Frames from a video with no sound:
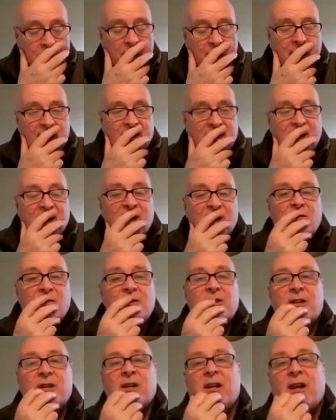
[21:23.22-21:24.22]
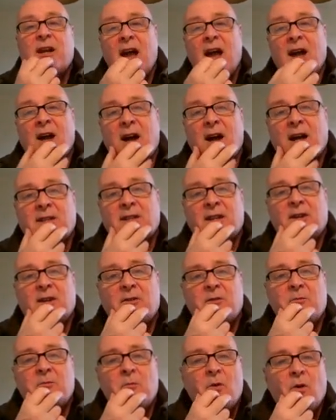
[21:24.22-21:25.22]
But as I grew
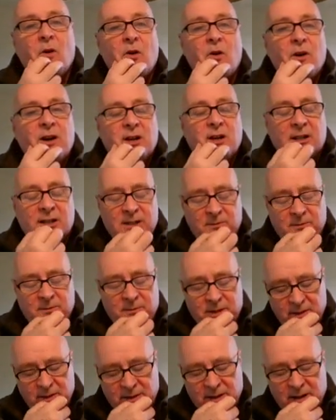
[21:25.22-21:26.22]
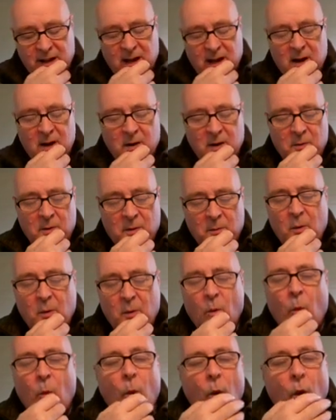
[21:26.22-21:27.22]
more accustomed to it, I can
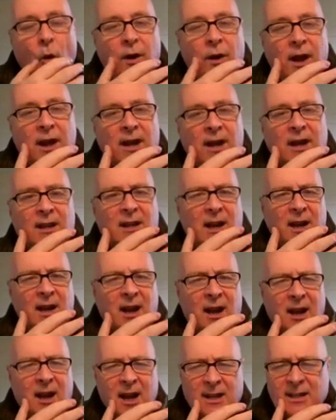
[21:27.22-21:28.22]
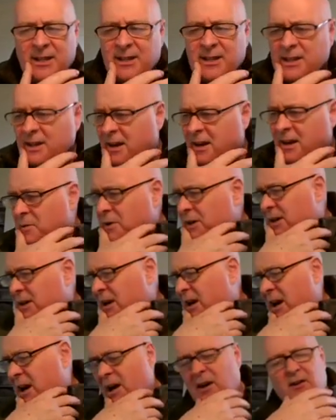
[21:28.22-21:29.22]
remember walking in glens, and
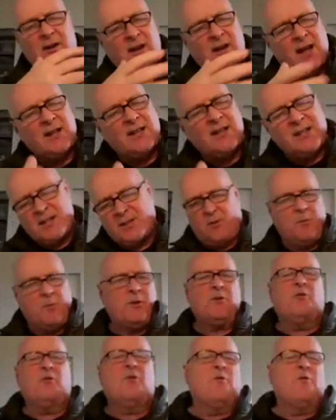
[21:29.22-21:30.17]
glens, what we